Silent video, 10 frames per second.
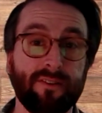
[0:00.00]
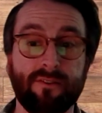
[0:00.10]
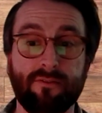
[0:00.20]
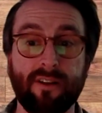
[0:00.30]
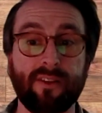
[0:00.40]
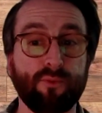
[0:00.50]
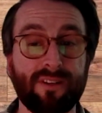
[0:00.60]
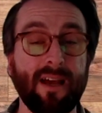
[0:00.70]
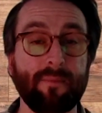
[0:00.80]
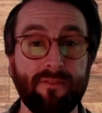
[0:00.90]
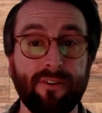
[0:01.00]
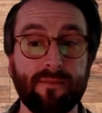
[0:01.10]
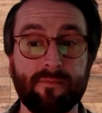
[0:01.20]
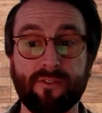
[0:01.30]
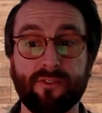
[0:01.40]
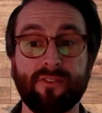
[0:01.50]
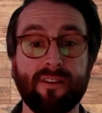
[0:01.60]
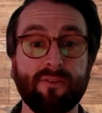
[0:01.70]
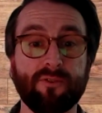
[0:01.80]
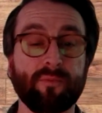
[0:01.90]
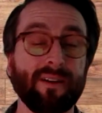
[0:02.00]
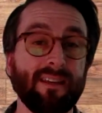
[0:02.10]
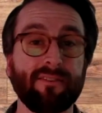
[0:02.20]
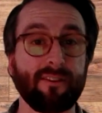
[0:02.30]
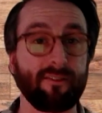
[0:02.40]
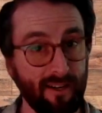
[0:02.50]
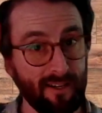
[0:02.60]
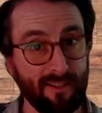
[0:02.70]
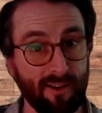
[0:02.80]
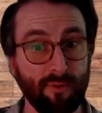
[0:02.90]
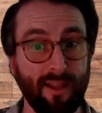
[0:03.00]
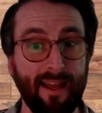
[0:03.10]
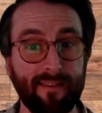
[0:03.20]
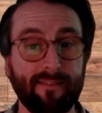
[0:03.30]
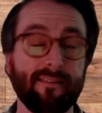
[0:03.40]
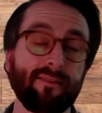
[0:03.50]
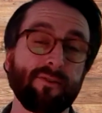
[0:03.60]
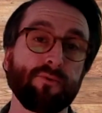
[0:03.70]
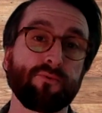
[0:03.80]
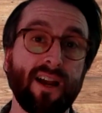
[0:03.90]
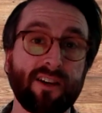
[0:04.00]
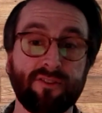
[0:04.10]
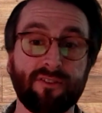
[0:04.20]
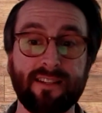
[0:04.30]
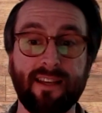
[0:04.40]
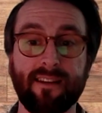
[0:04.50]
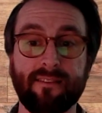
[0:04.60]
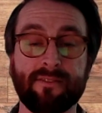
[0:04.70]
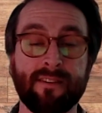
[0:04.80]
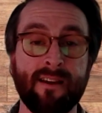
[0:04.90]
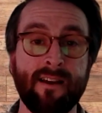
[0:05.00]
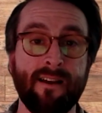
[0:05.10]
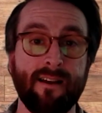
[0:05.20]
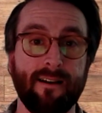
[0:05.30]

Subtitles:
which creates more time and freedom for CEOs by giving their undesirable hats to fractional executives.